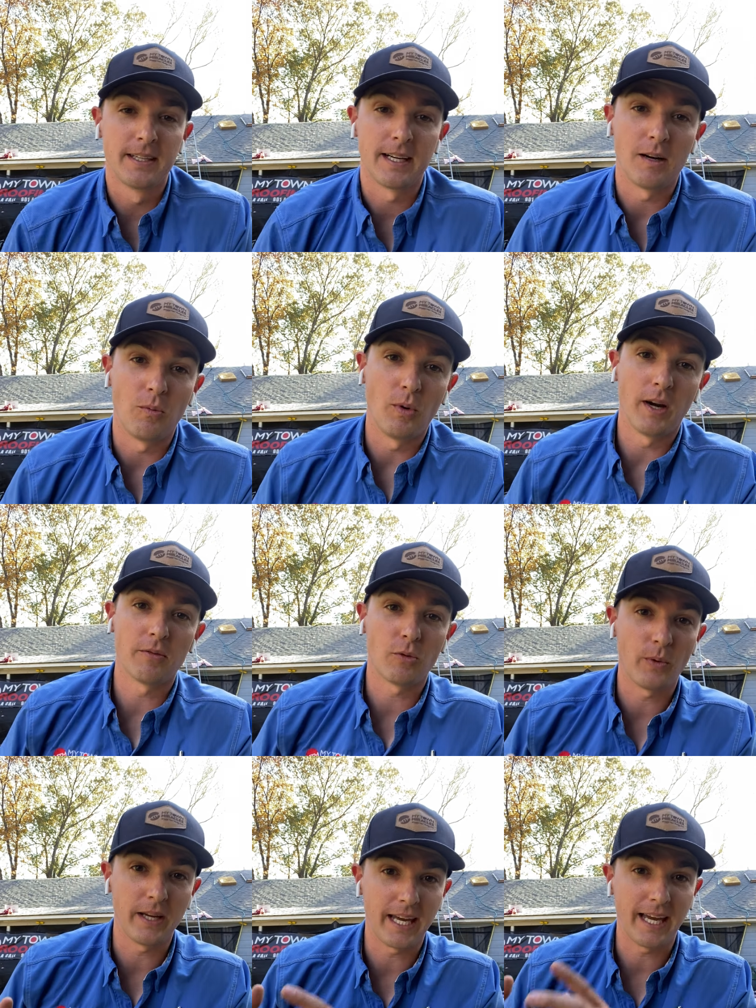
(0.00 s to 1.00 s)
Uh, whenever
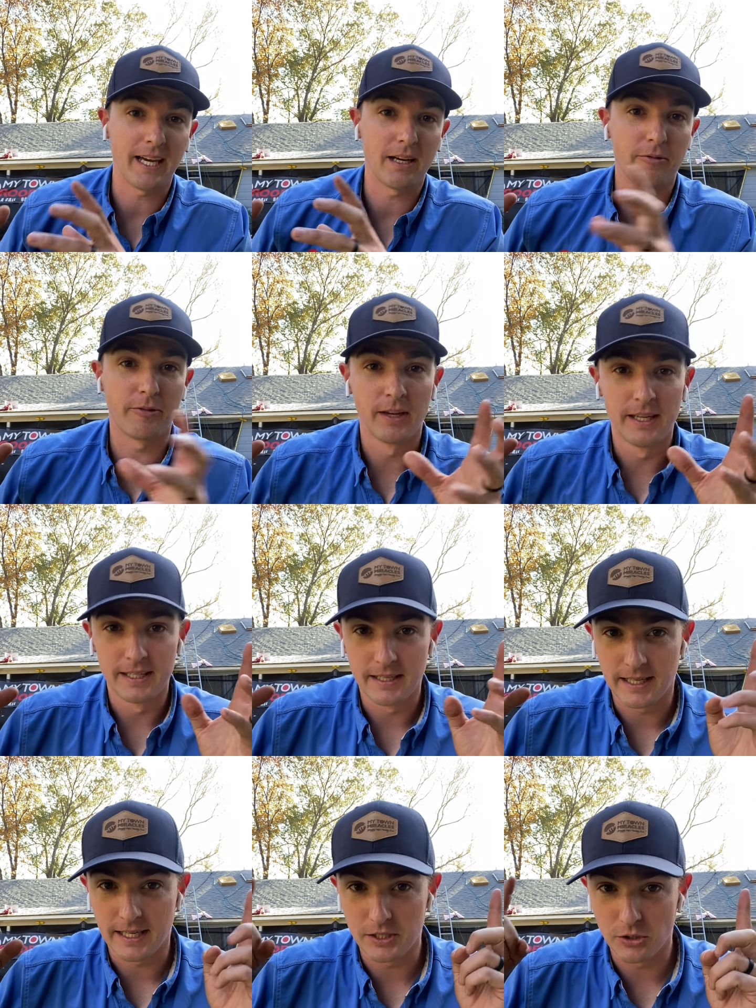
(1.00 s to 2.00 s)
we have
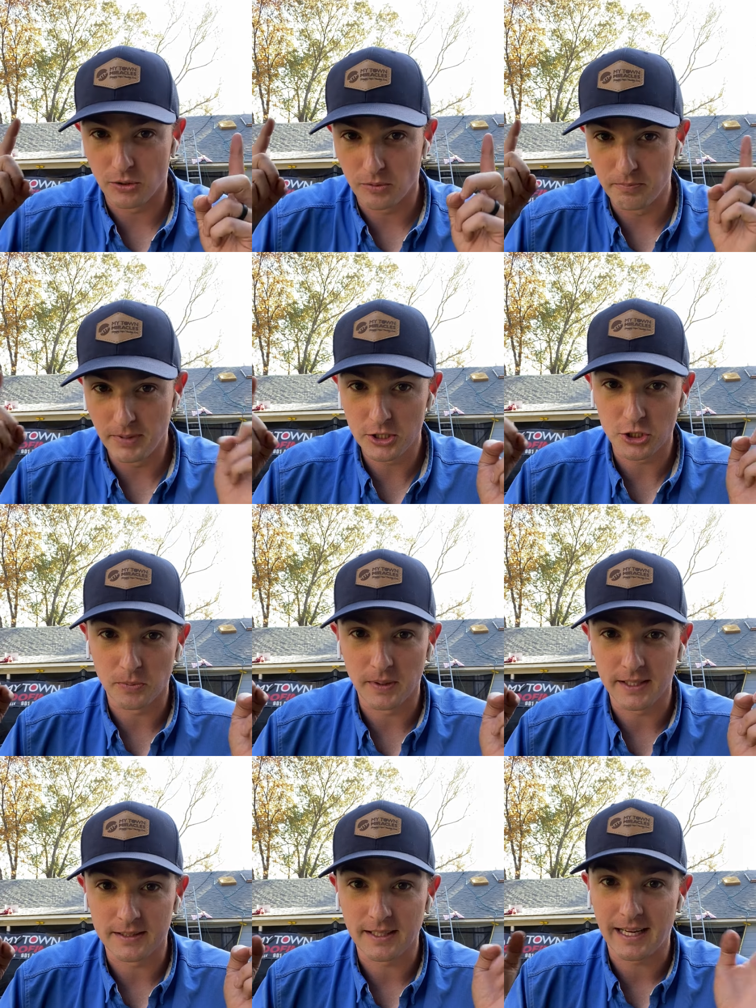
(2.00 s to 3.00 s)
uh, your
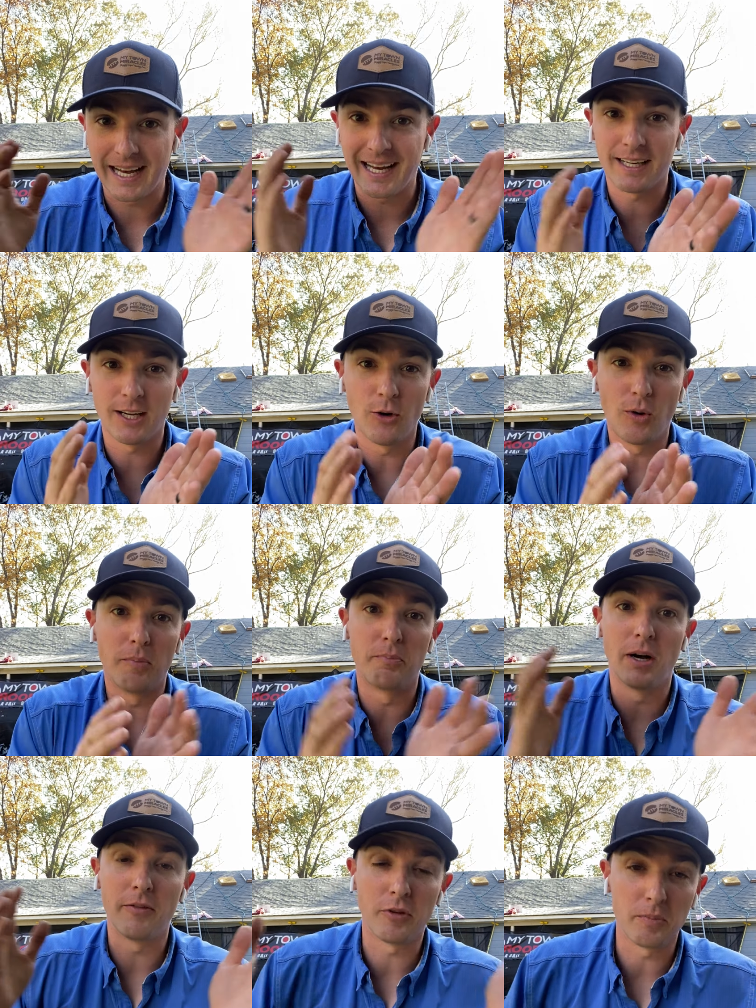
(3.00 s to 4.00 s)
measurements, I go
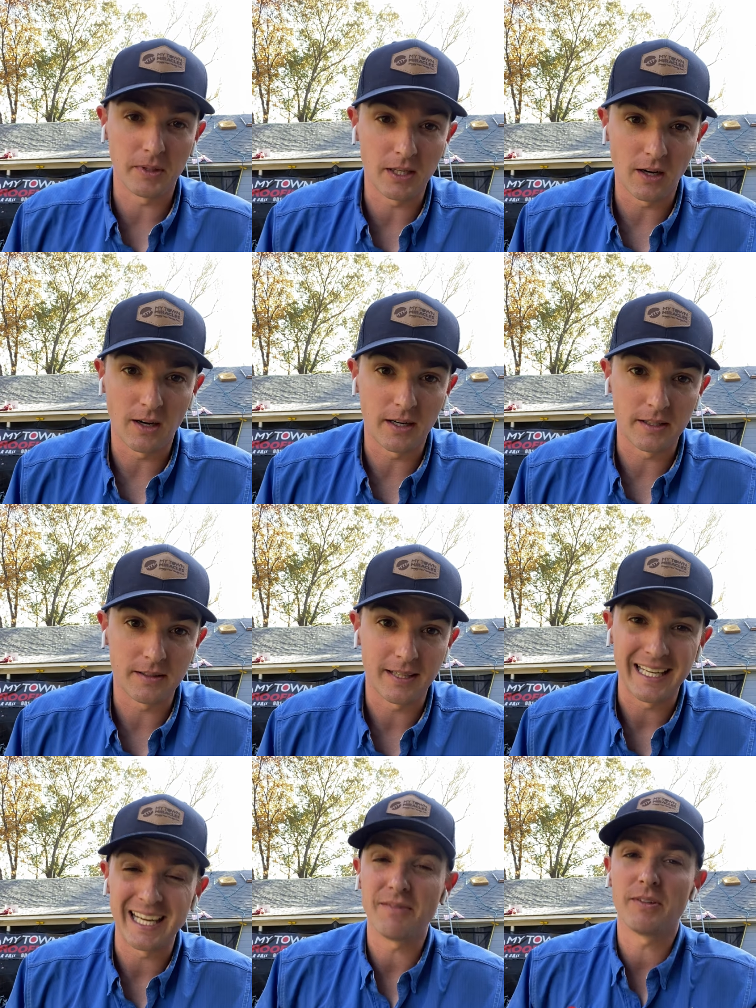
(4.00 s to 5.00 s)
above and beyond,
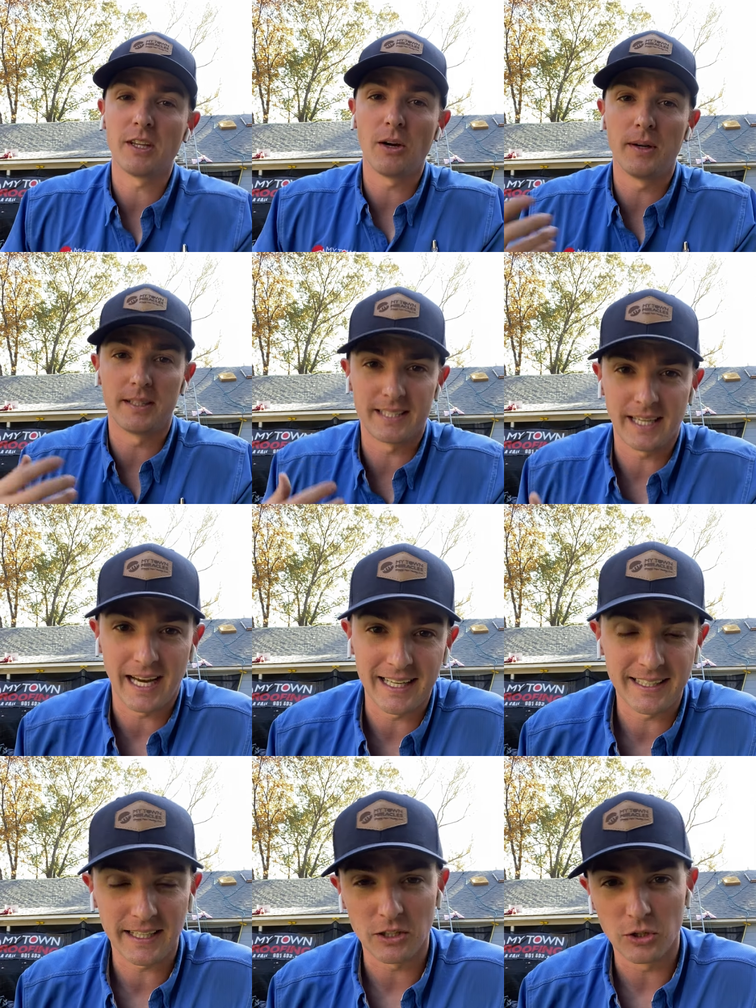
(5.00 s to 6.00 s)
even though it t- I
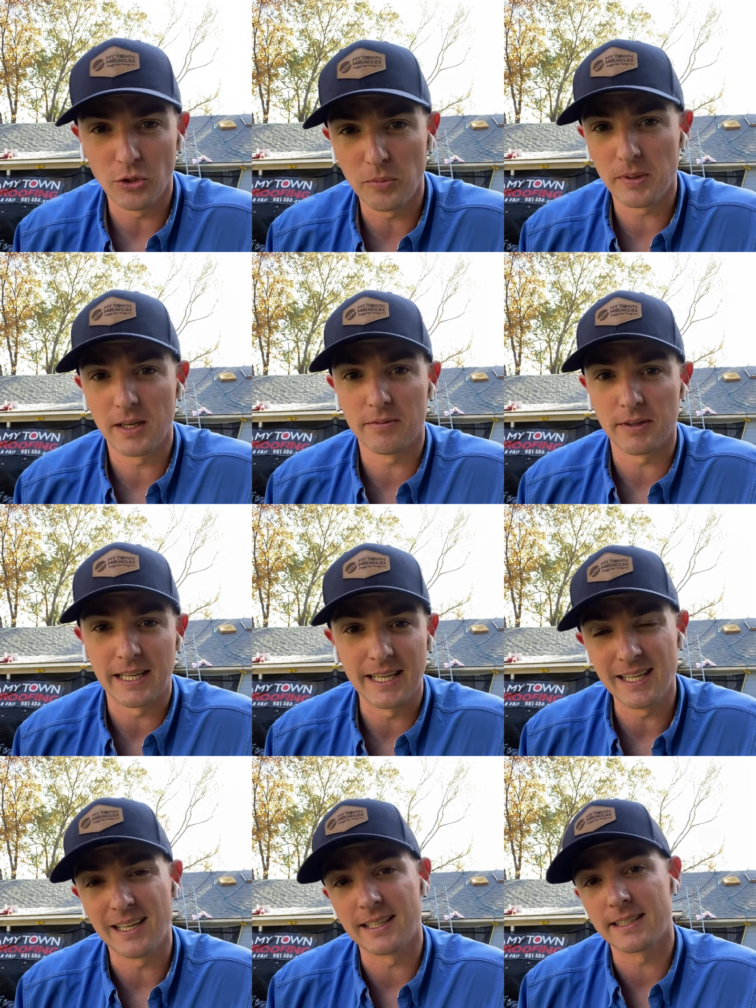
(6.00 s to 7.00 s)
take a little bit of a
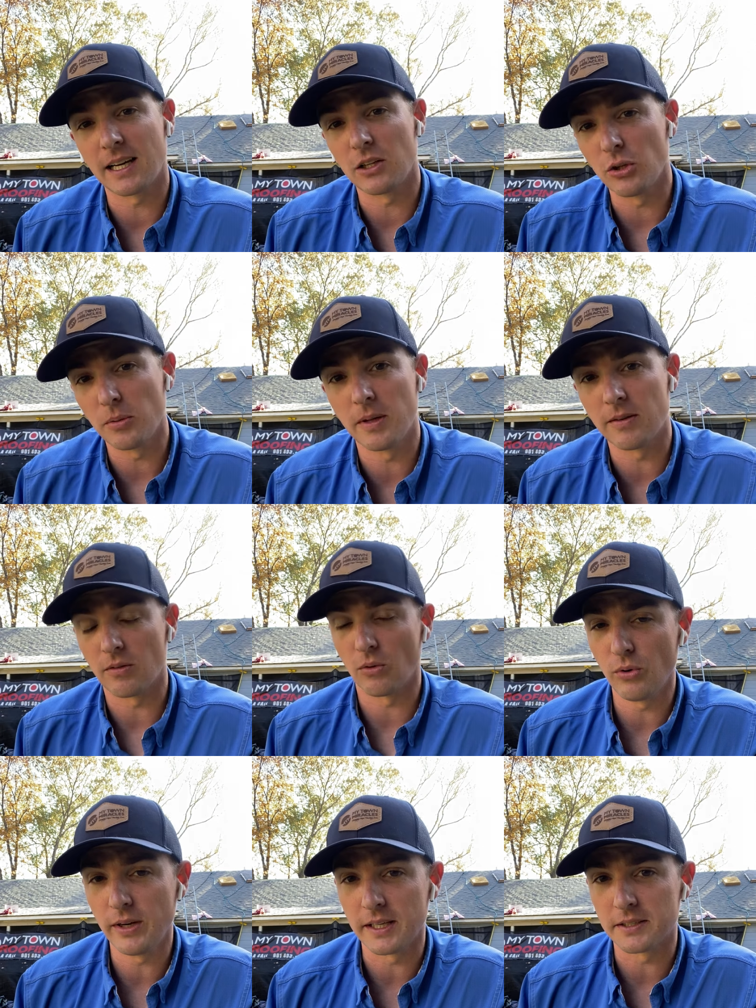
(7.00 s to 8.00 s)
hit and take a little bit of a
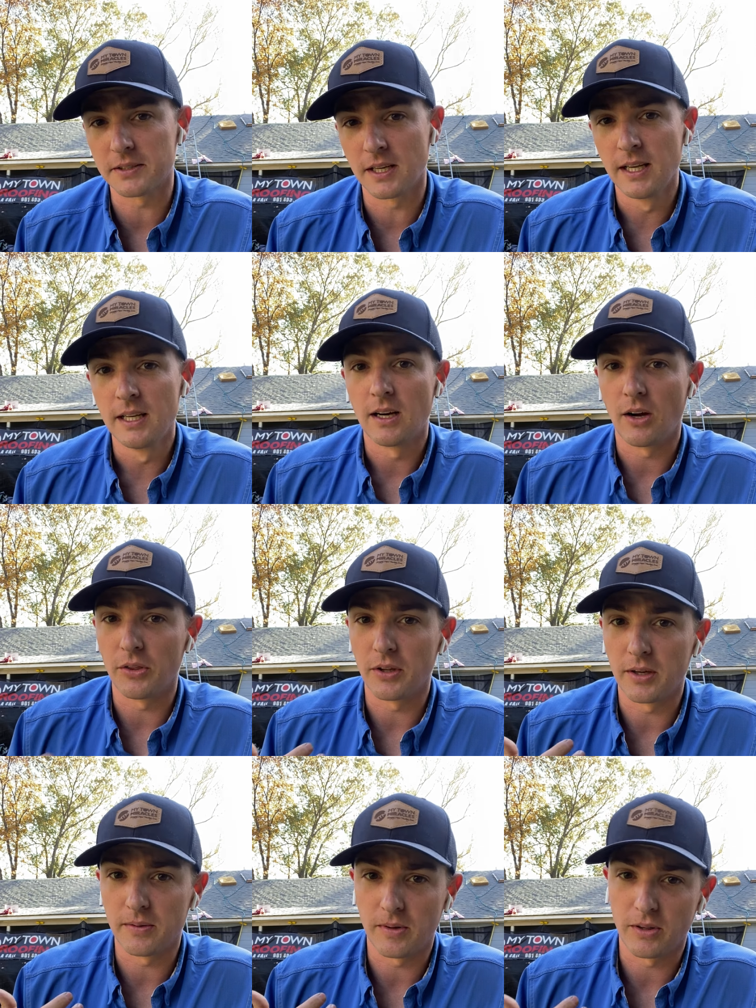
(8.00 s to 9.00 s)
risk on
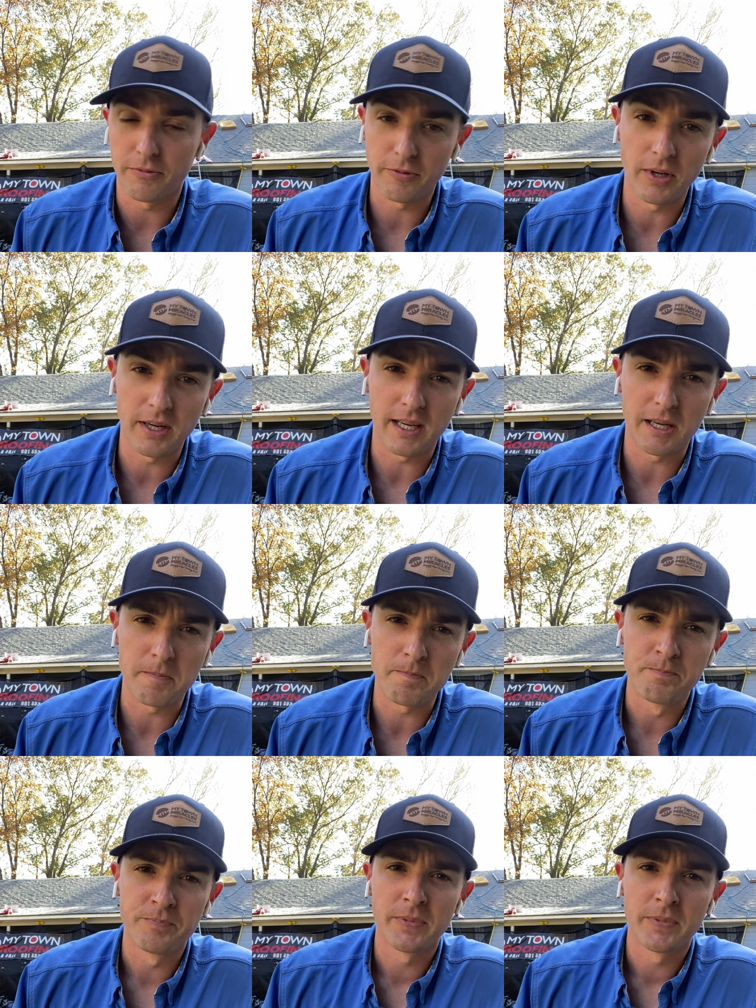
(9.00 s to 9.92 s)
the on the front end.